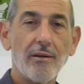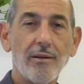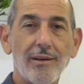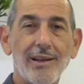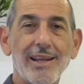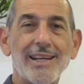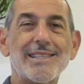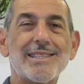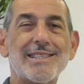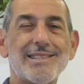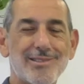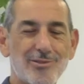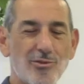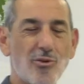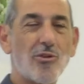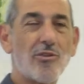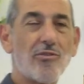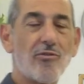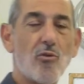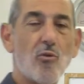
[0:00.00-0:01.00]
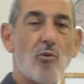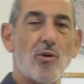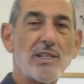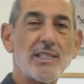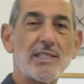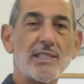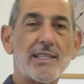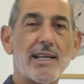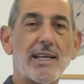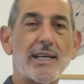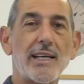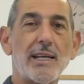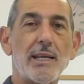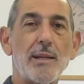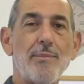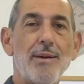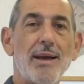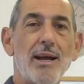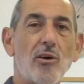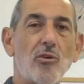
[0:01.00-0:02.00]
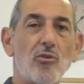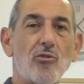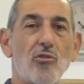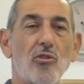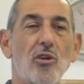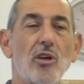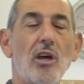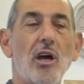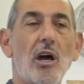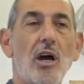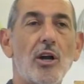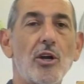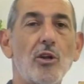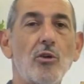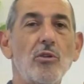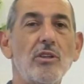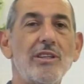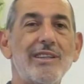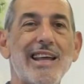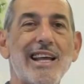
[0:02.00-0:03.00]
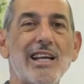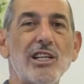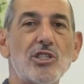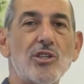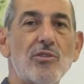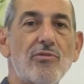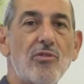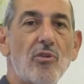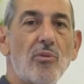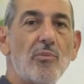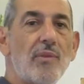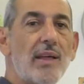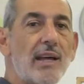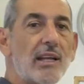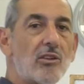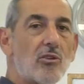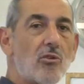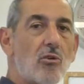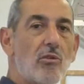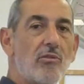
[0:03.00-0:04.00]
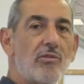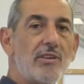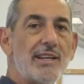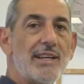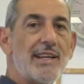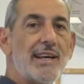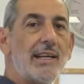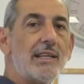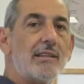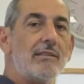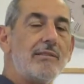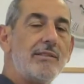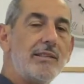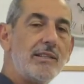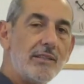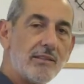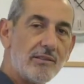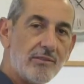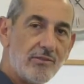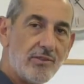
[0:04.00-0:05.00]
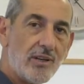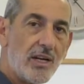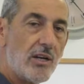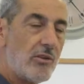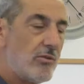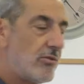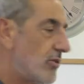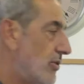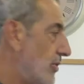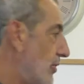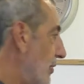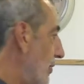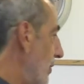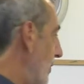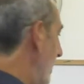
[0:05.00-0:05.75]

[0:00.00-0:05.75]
let's talk for 1 second about, are you in danger from that COVID-19 virus?